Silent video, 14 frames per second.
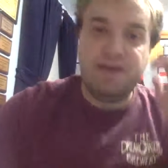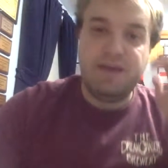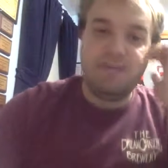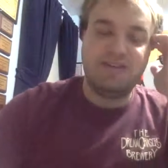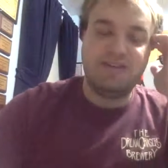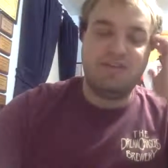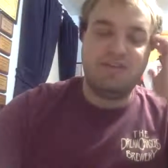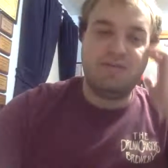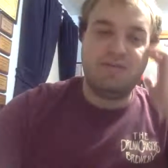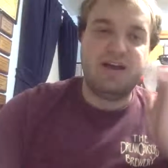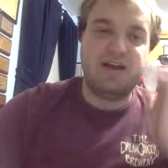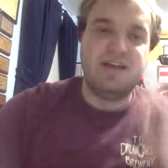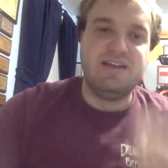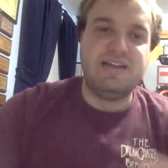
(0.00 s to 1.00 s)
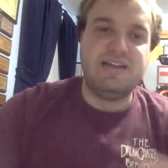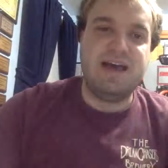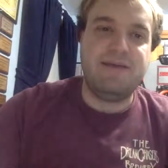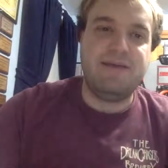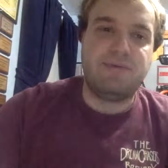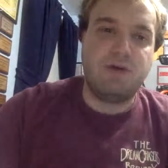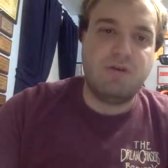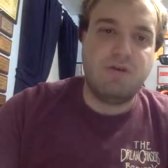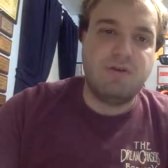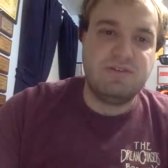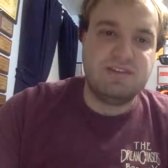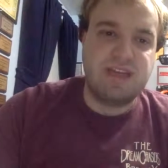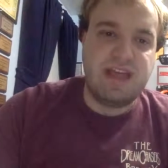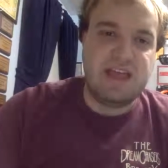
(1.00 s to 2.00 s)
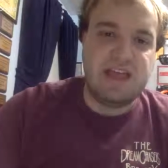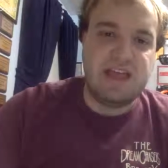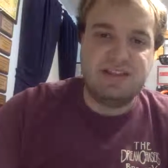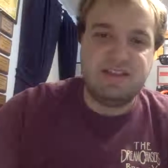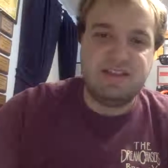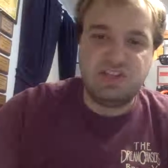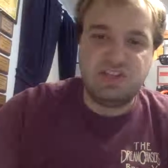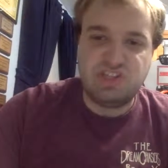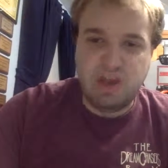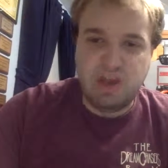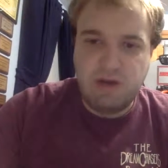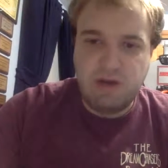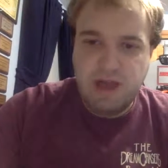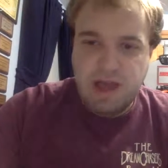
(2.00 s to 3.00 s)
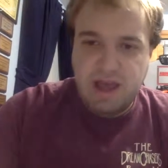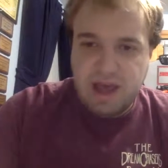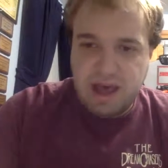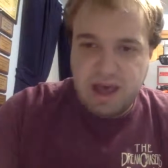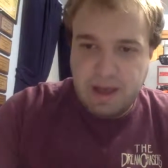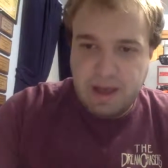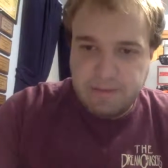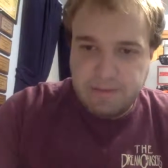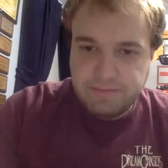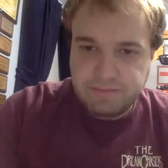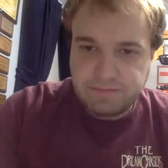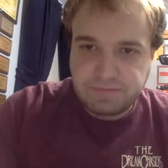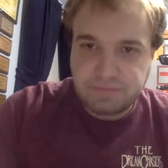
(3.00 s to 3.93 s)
based off what we got in that promo to end this show. Um,